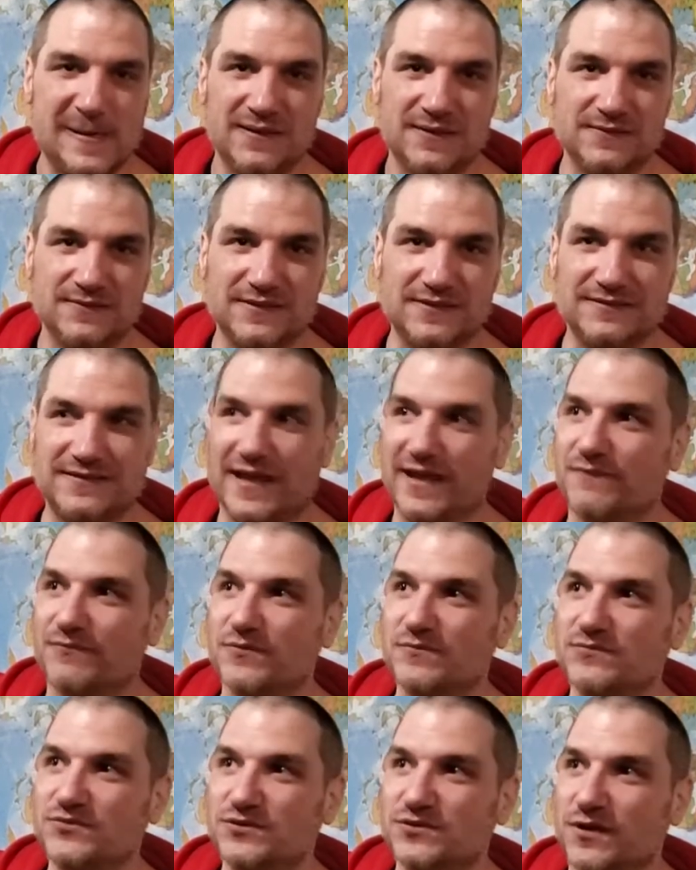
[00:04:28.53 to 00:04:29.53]
The day
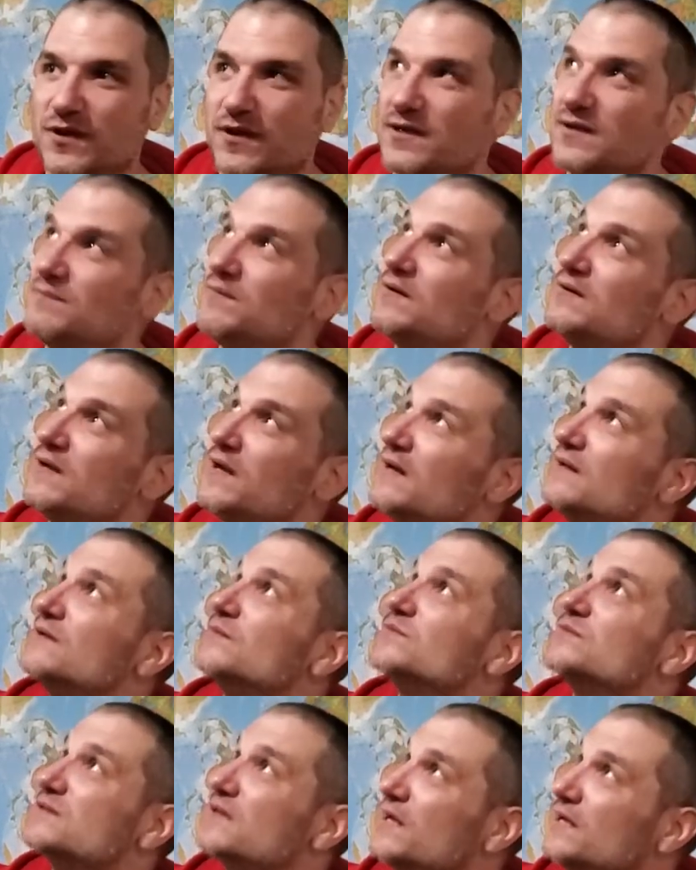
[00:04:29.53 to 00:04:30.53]
rooms you're talking about, yeah, there
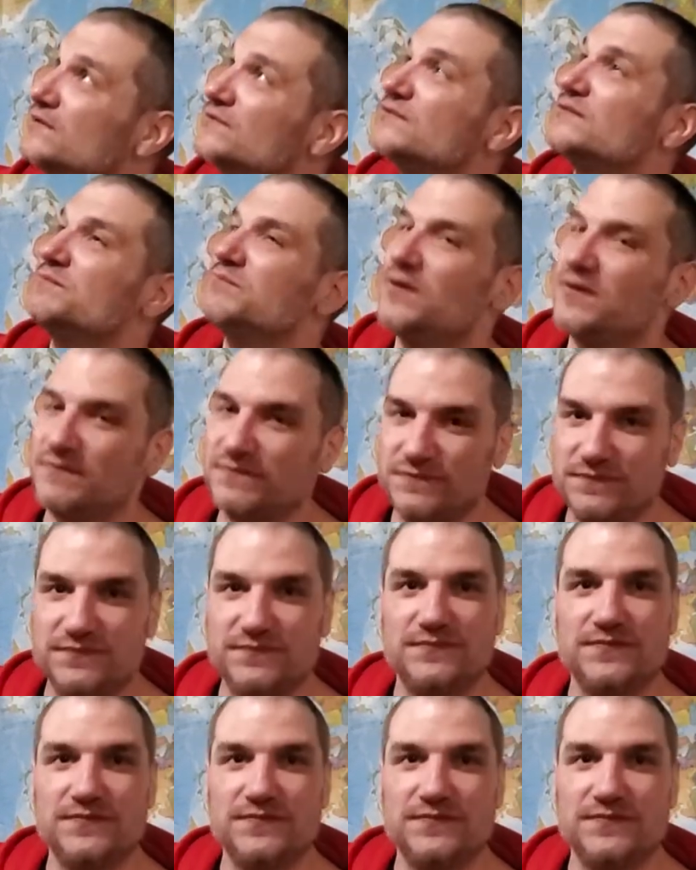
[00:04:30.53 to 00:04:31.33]
was cages above,